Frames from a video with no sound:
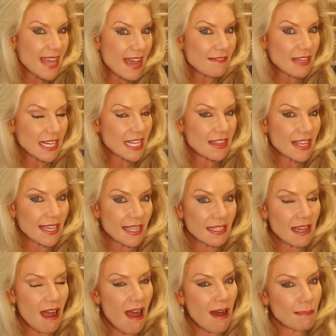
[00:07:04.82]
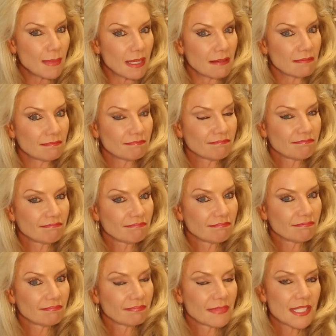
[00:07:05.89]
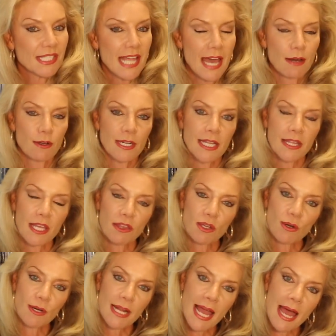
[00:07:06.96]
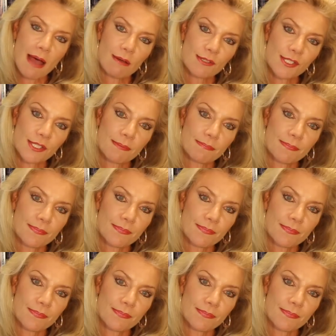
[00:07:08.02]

have anything in common. Saturn in the third house.